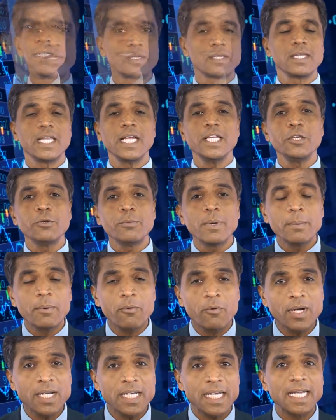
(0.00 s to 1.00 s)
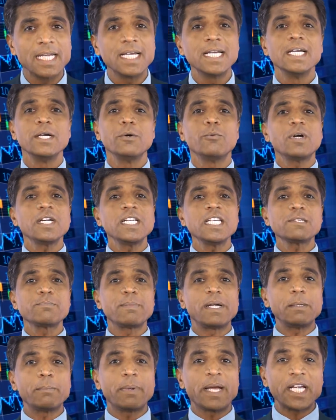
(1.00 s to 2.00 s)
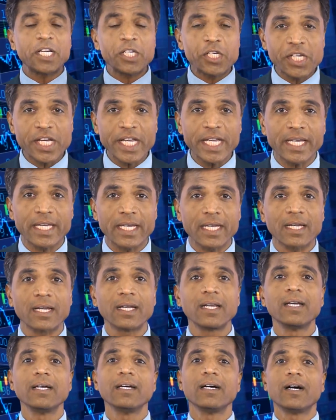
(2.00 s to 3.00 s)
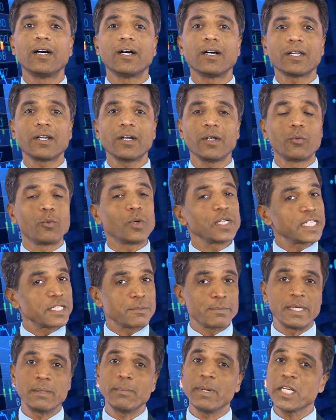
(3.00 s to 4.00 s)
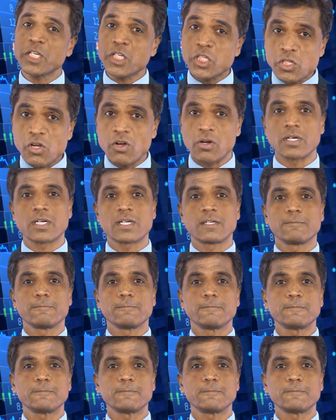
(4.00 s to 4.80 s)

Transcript: Then you may be wondering what is meant by share or what is meant by stock.